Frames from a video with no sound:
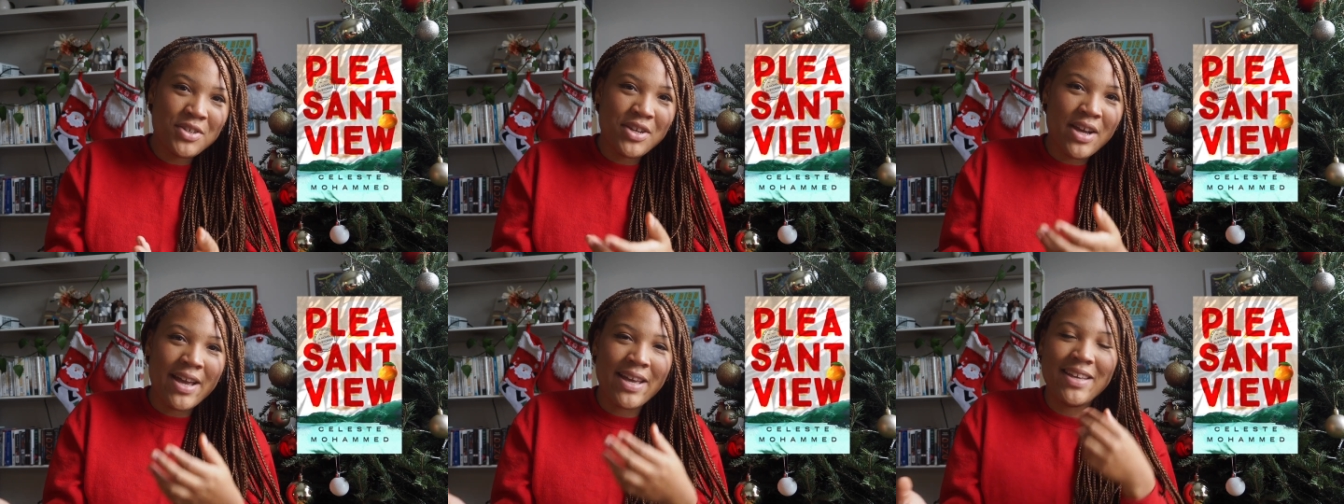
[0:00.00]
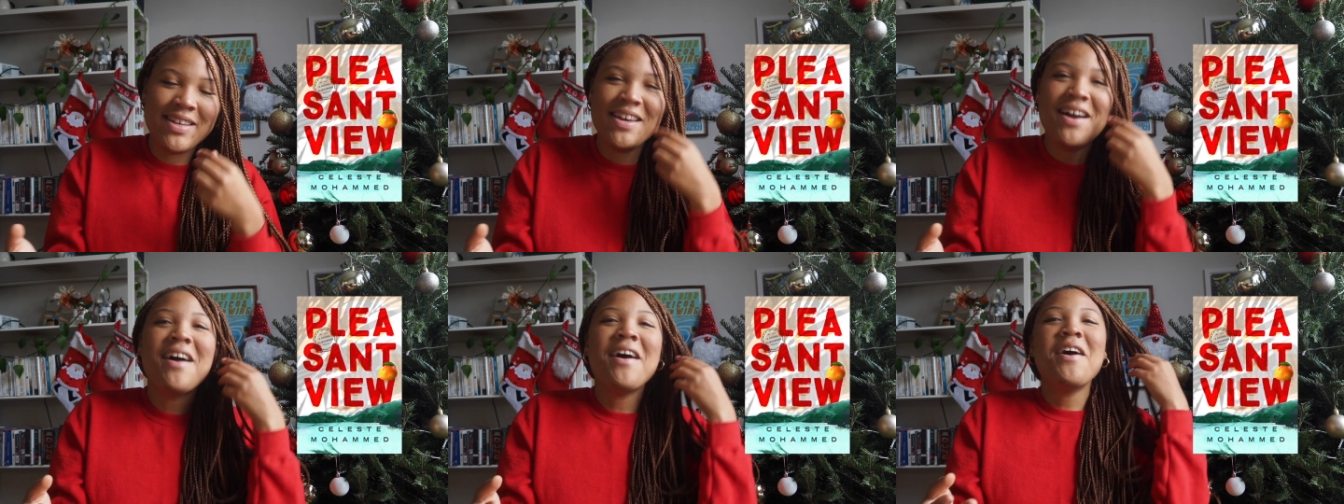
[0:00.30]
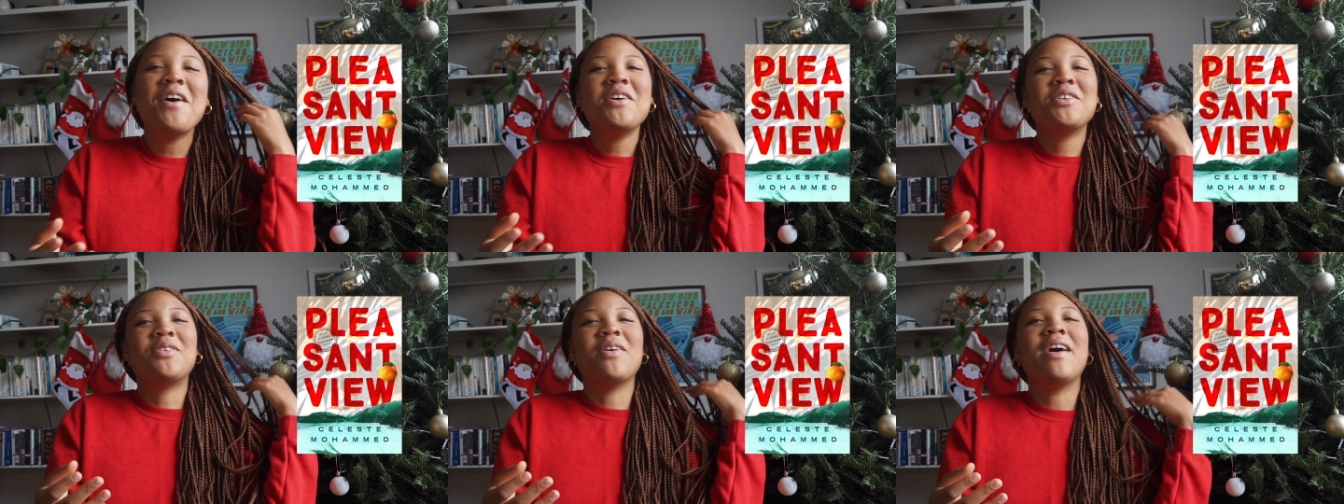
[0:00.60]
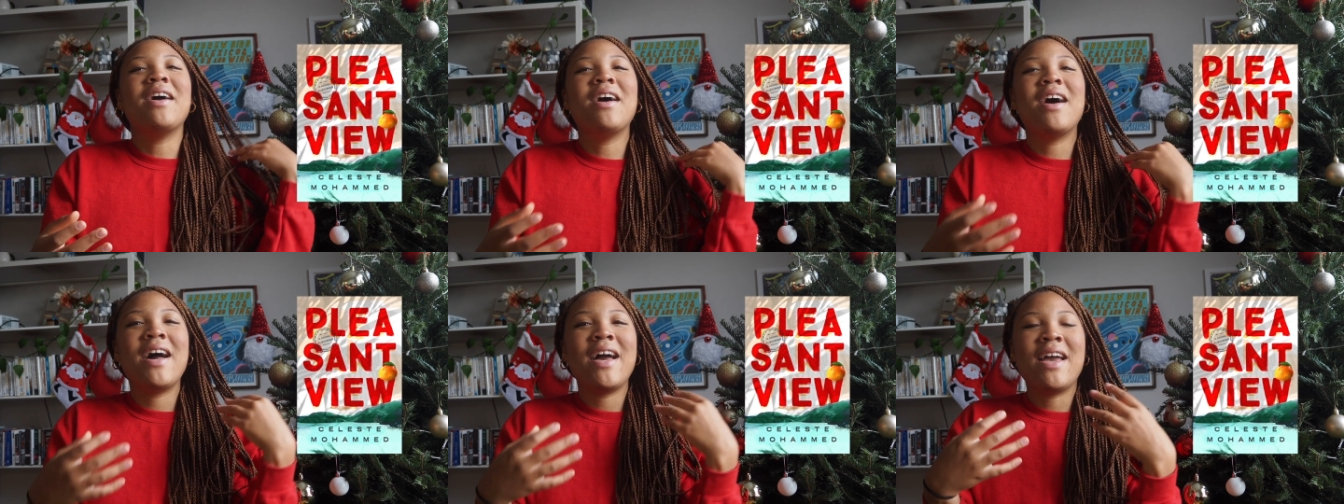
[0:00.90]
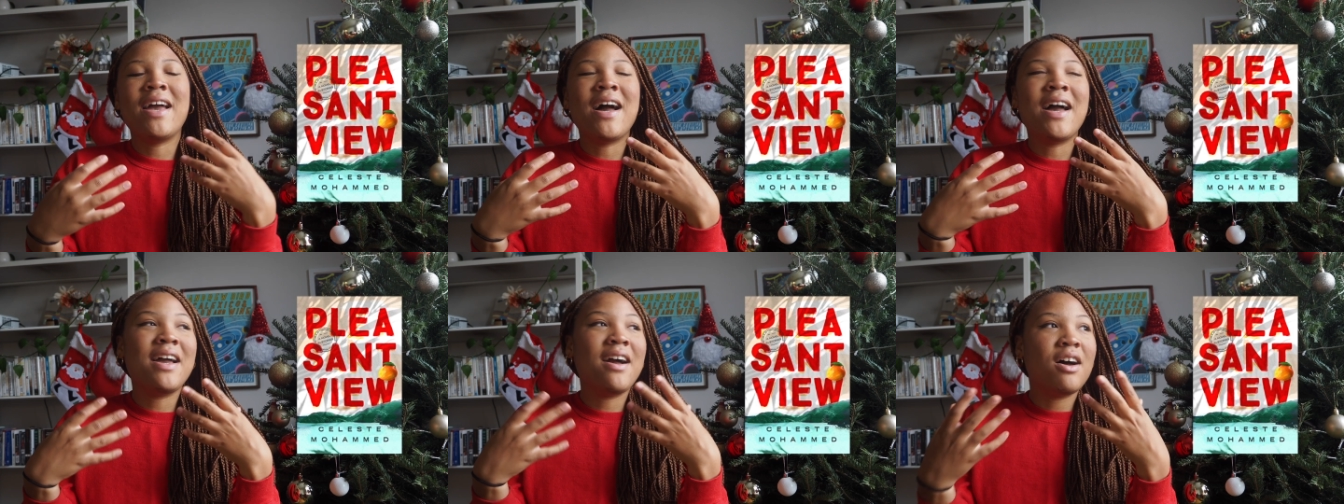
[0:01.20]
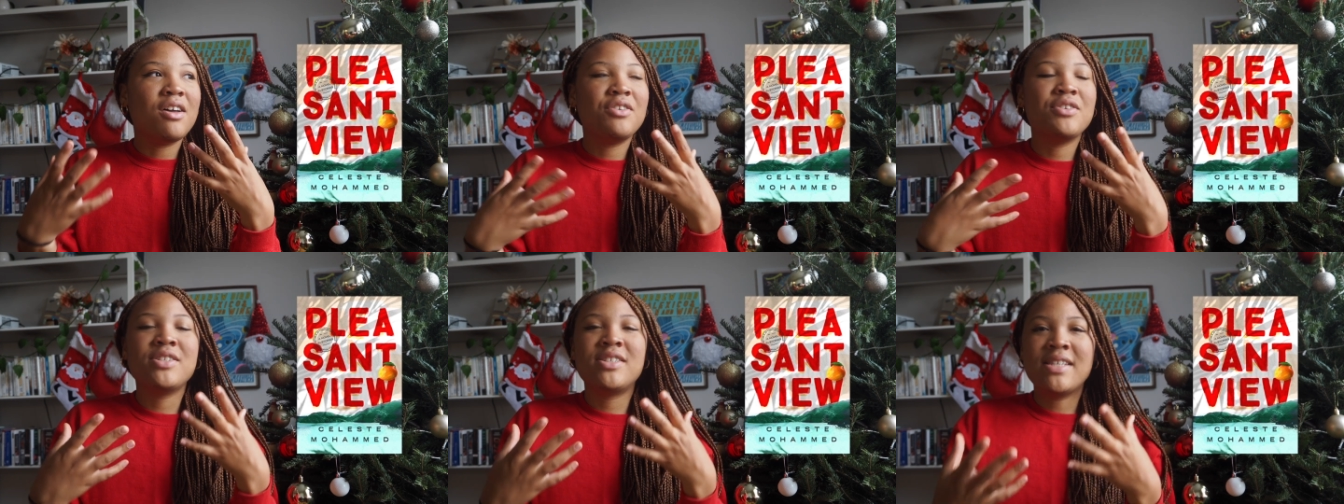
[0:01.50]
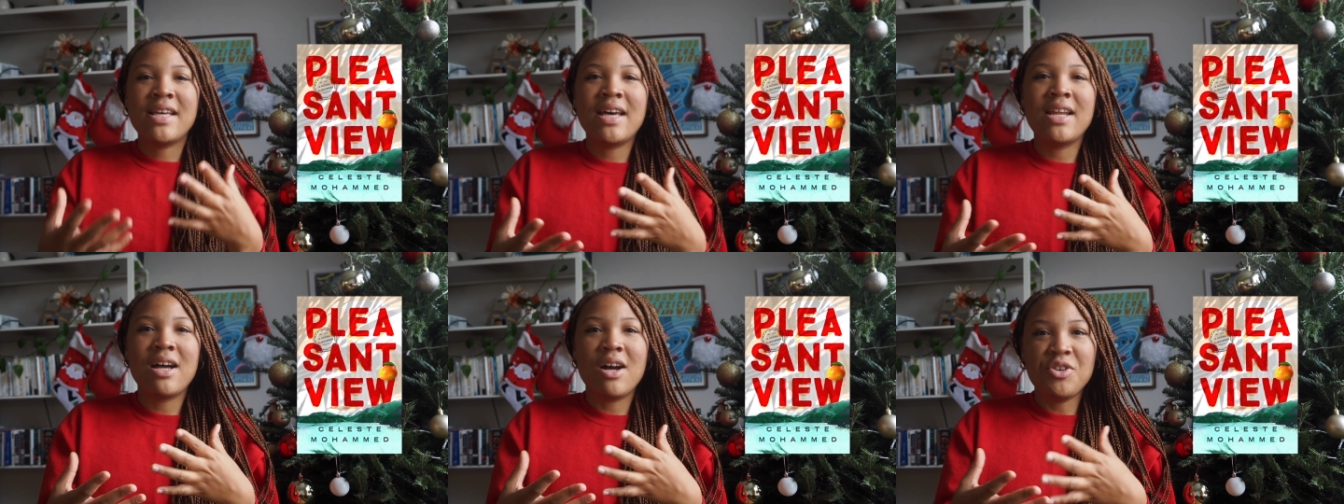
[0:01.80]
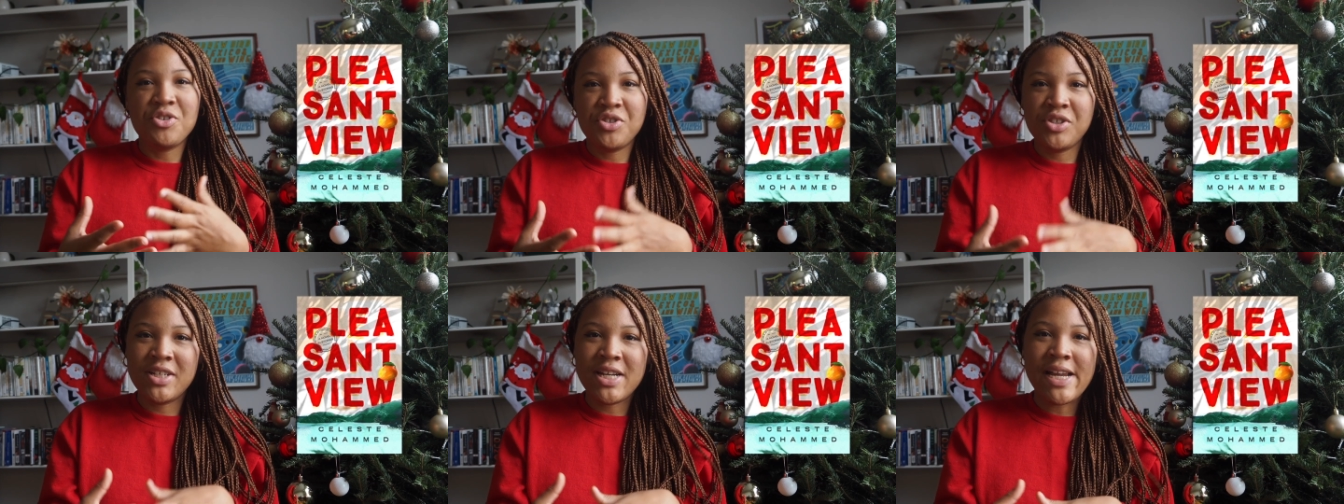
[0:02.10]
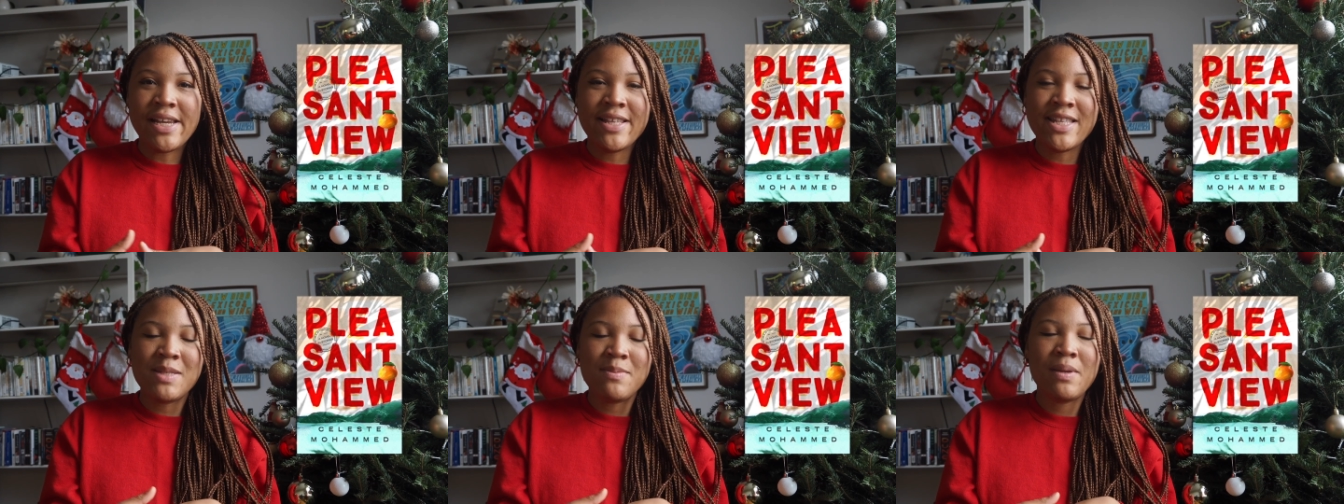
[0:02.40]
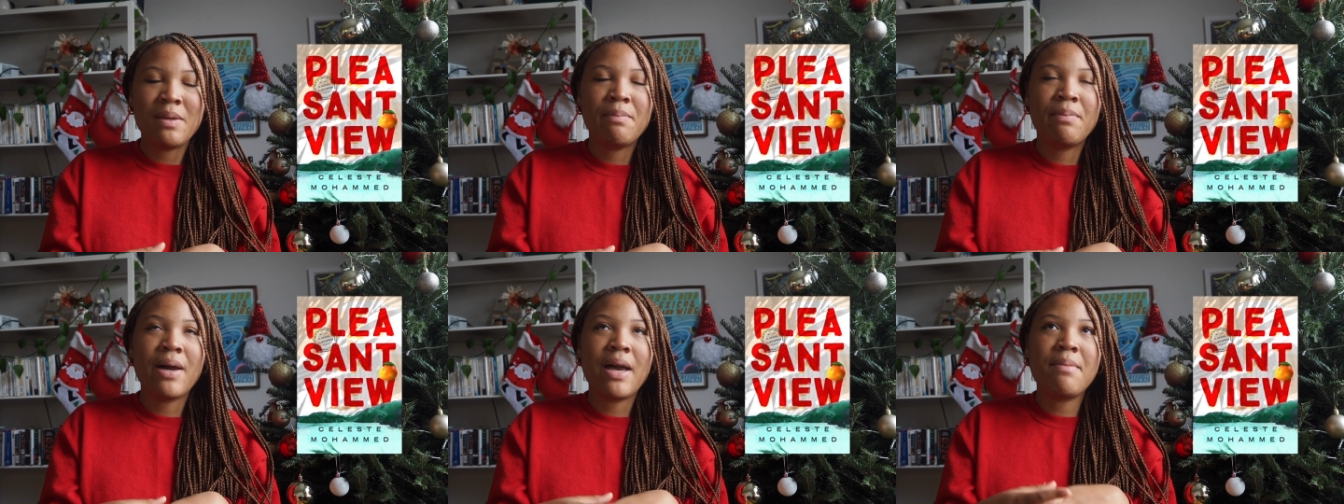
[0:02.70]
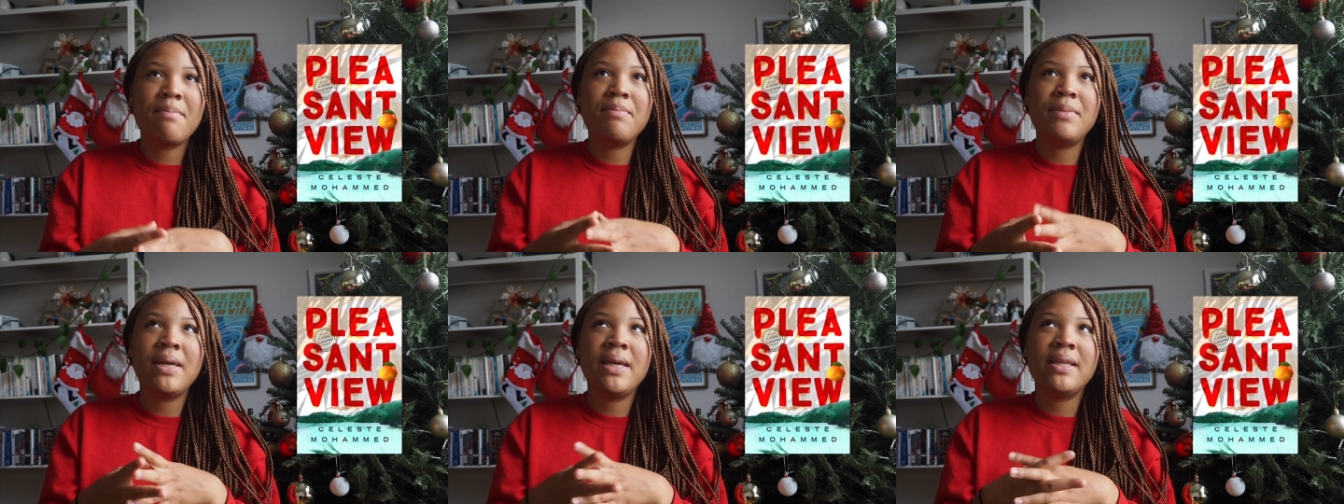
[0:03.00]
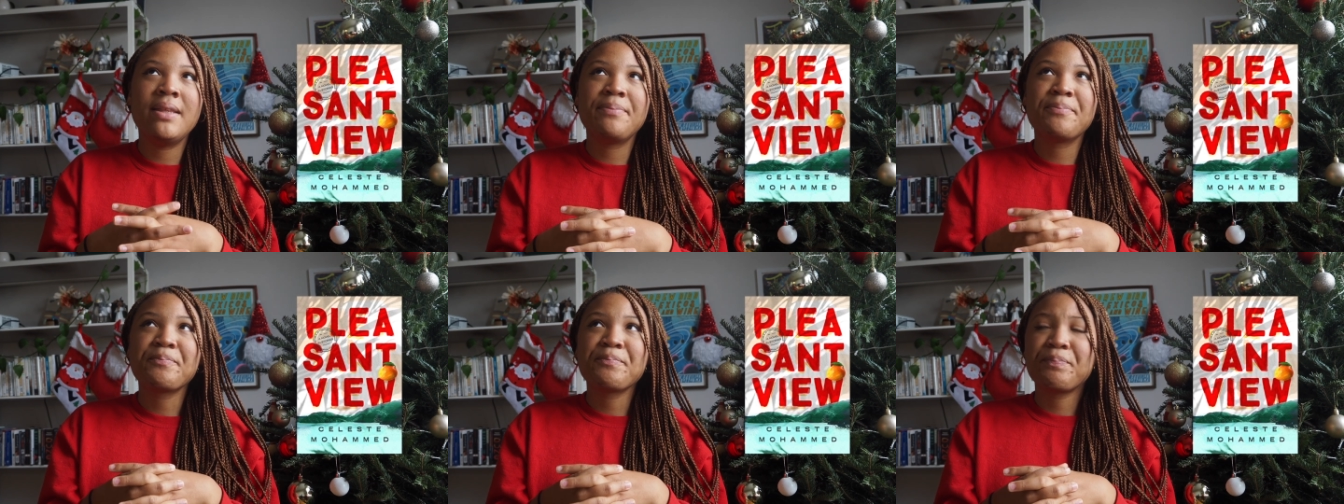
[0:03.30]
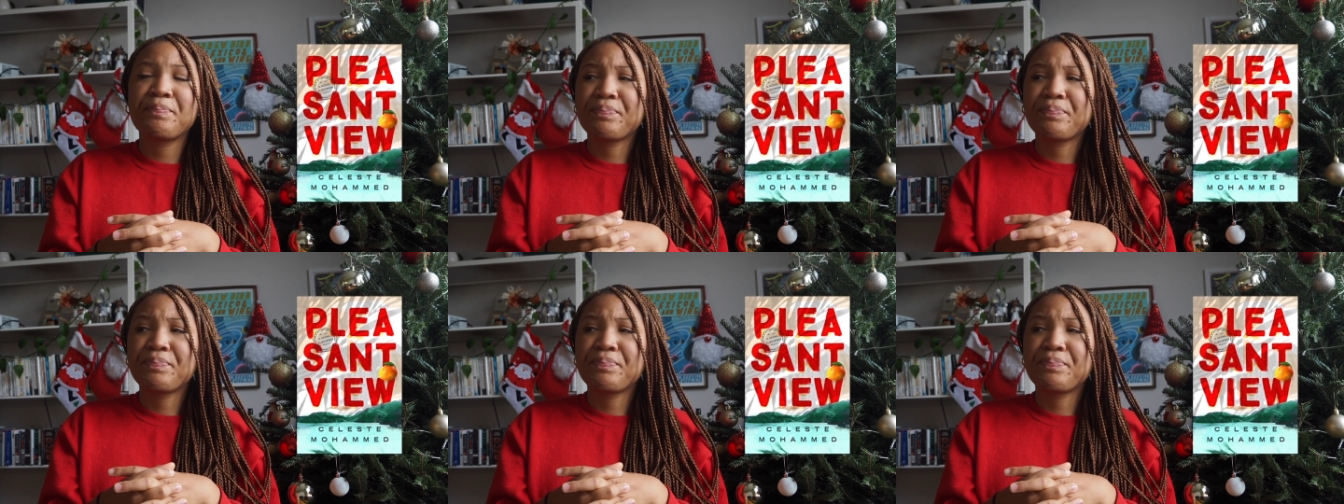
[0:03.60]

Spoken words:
so I understand how Trinidadians speak, but I mean,